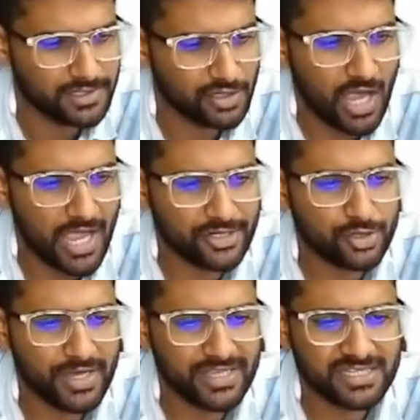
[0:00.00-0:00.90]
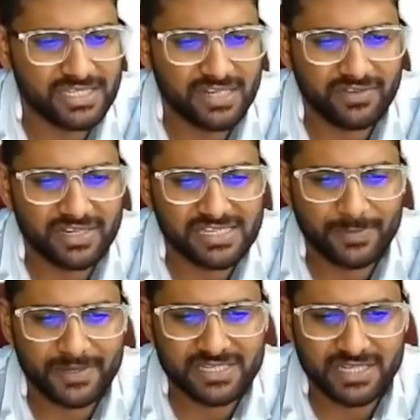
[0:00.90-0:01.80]
Now Andrew either deliver
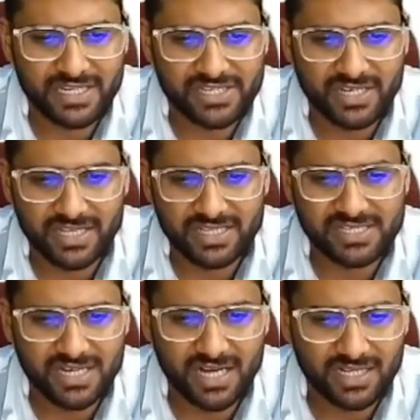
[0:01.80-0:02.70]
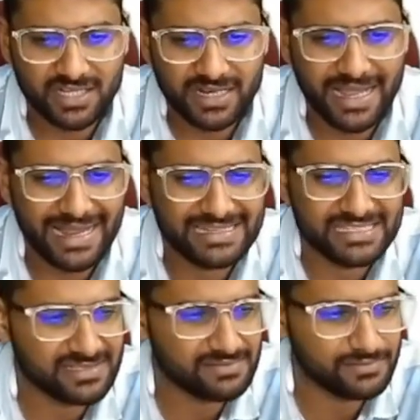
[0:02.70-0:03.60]
his presentation either start or end.